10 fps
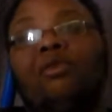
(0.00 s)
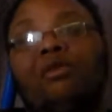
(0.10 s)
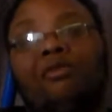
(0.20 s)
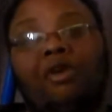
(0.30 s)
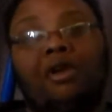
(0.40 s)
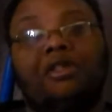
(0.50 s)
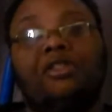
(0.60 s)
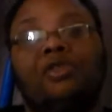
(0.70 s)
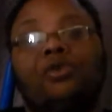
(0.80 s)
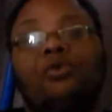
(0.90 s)
refer
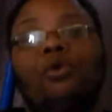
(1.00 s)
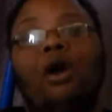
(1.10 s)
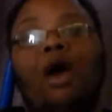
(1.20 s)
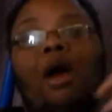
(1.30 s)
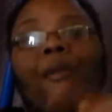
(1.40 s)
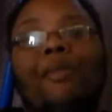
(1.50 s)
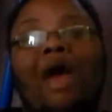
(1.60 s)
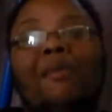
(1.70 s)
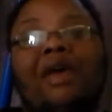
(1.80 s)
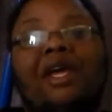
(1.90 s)
to
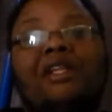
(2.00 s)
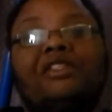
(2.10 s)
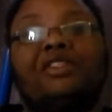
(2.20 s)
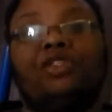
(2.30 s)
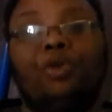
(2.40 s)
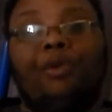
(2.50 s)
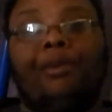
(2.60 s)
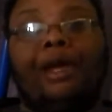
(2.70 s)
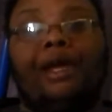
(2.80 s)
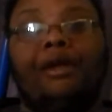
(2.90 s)
Batman and
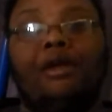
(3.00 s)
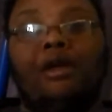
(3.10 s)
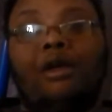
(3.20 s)
Superman